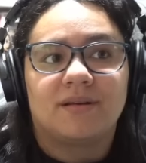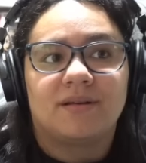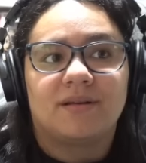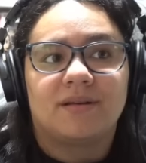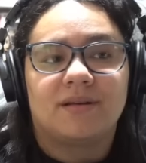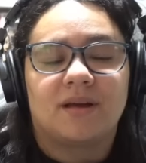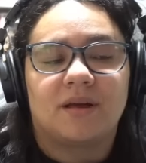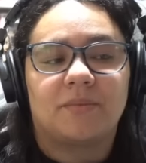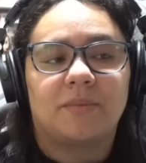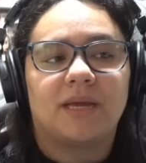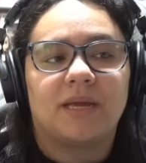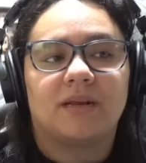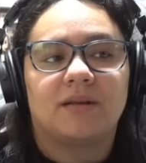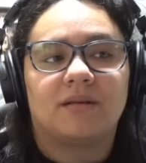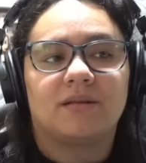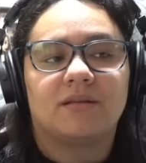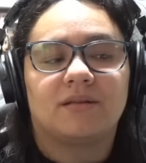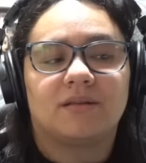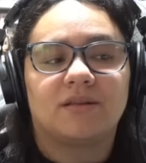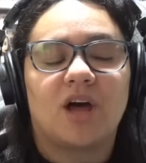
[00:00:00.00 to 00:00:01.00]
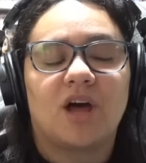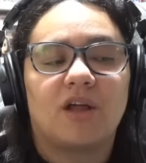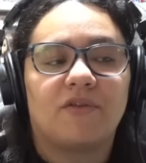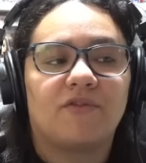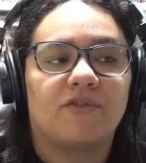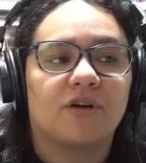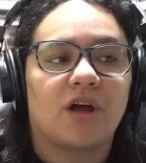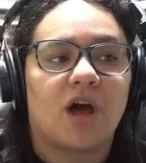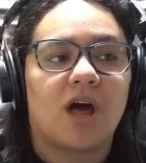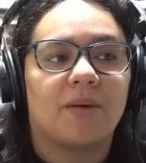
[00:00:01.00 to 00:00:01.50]
I mean, not
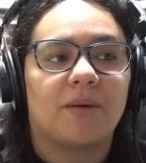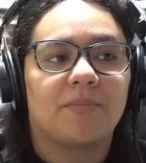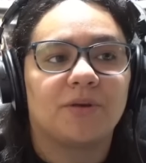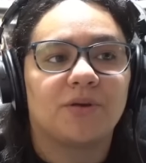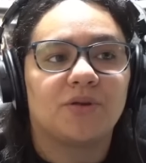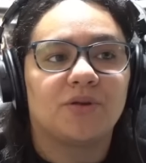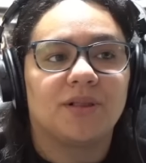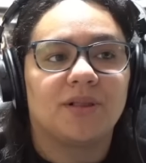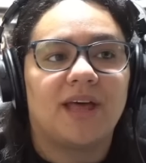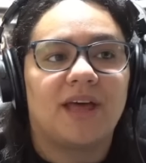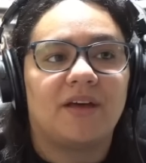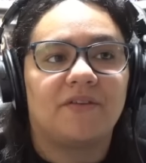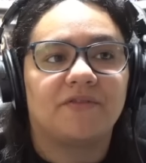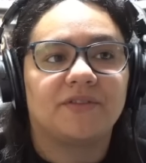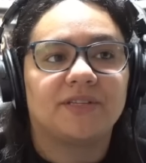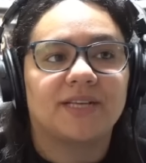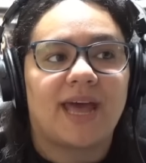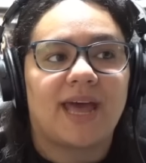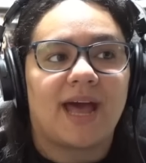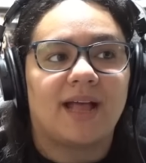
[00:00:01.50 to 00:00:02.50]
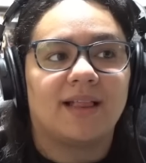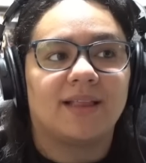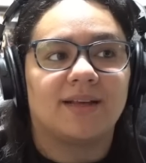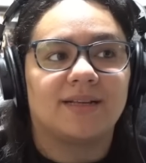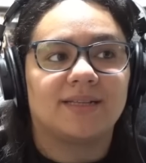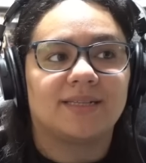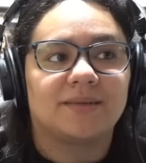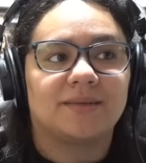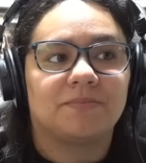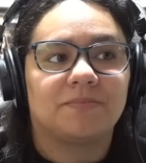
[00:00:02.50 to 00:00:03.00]
forgot, but you left
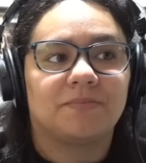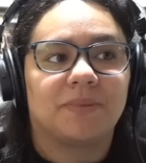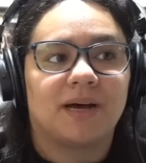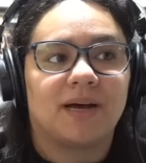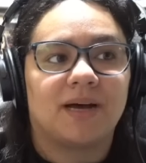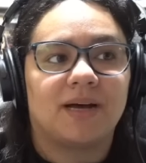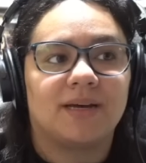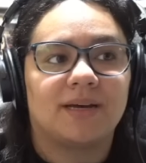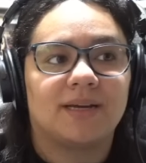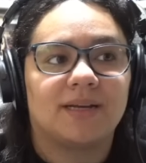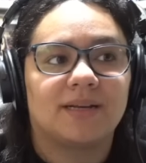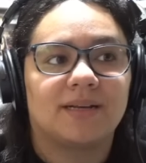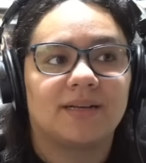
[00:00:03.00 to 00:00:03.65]
Alice behind.